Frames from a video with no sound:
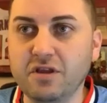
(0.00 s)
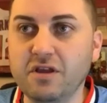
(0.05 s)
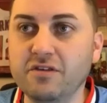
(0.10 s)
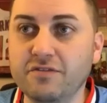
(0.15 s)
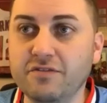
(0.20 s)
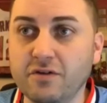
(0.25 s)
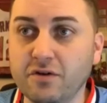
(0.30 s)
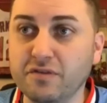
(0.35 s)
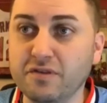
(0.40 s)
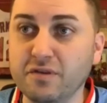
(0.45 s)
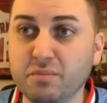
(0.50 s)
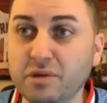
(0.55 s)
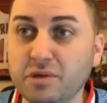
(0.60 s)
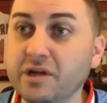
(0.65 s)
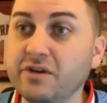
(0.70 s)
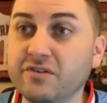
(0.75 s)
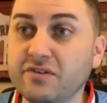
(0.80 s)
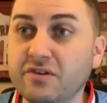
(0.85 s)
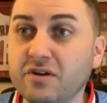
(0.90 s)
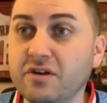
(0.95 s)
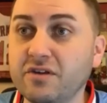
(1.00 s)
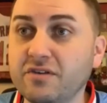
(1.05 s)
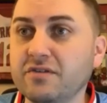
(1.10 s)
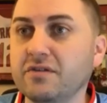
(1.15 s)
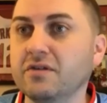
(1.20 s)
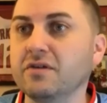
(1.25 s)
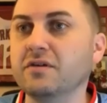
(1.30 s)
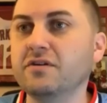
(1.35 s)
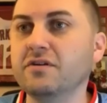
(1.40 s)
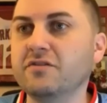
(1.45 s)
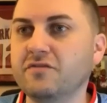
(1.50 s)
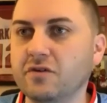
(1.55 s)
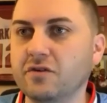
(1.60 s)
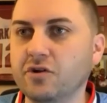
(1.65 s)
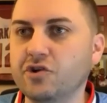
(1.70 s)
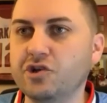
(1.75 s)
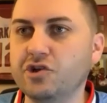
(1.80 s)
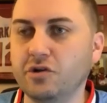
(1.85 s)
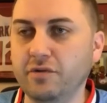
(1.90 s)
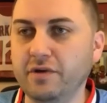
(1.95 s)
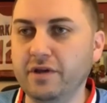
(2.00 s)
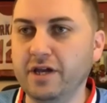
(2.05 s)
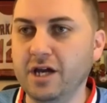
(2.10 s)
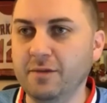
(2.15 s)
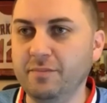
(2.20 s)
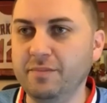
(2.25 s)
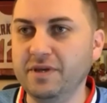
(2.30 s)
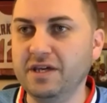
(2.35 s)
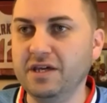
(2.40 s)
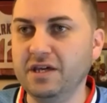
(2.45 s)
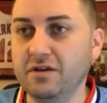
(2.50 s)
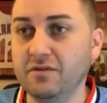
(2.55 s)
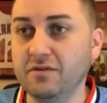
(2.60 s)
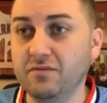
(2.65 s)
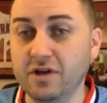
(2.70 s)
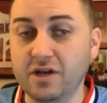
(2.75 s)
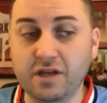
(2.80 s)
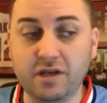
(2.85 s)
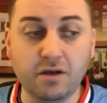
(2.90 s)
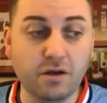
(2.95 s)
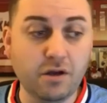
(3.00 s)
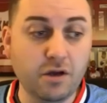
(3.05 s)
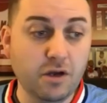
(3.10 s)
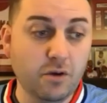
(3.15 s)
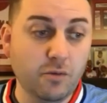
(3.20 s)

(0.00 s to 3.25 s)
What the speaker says: as far as the players are concerned, as far as showing up and getting ready,